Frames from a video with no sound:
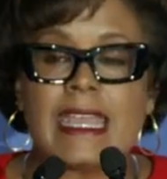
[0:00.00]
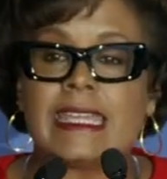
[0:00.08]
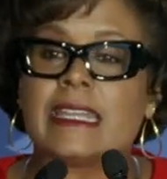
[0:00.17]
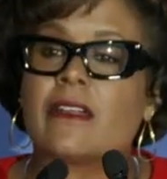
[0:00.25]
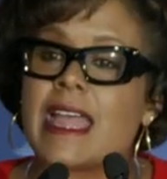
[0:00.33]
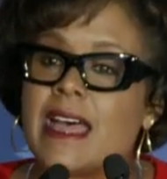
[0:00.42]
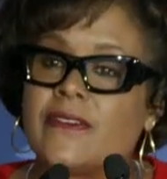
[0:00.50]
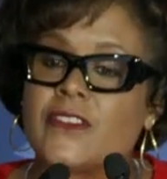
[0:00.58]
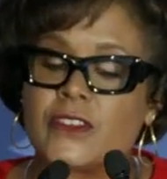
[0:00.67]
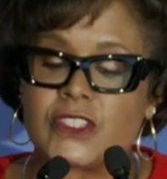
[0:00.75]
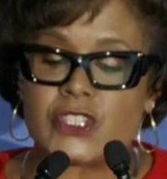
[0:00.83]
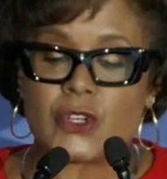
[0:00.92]
In our
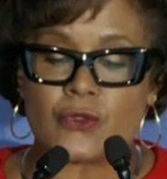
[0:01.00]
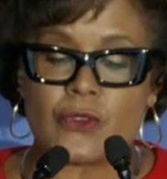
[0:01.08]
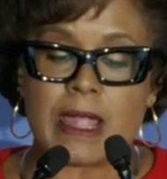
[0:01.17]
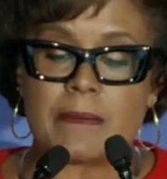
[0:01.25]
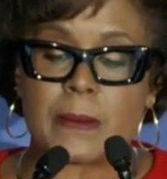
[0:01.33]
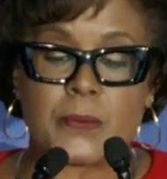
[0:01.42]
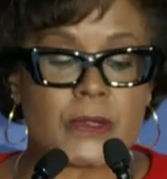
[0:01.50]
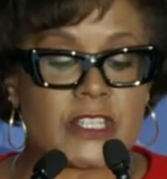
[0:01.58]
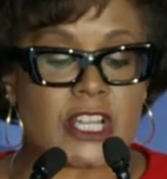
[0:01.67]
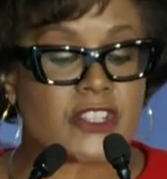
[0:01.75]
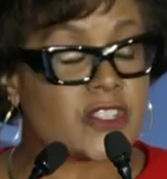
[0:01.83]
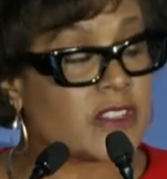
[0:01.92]
efforts to ramp up
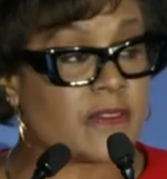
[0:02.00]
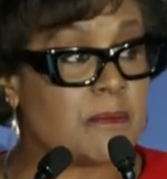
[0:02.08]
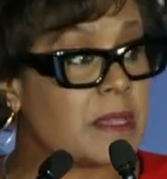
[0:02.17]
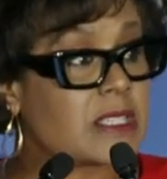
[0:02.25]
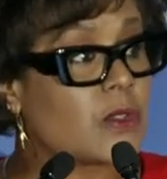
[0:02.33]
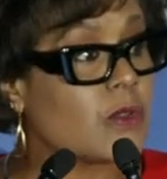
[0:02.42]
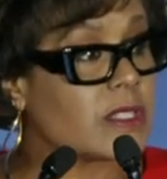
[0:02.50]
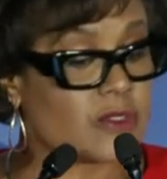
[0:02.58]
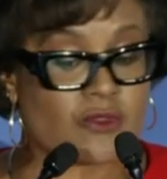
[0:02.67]
production of missiles